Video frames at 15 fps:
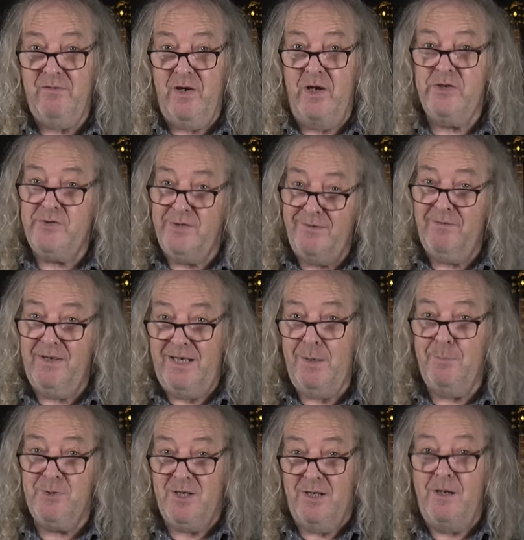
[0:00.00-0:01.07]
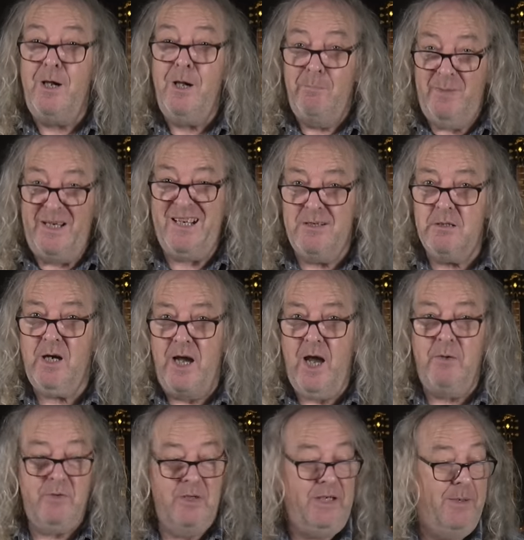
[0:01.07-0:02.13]
version of the Gibson, because I
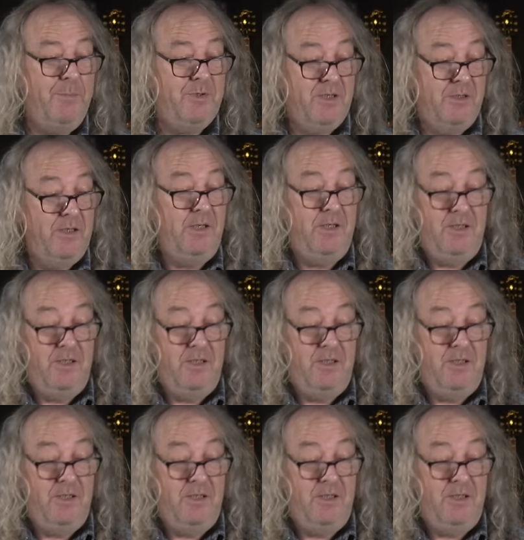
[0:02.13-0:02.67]
owned a Gibson,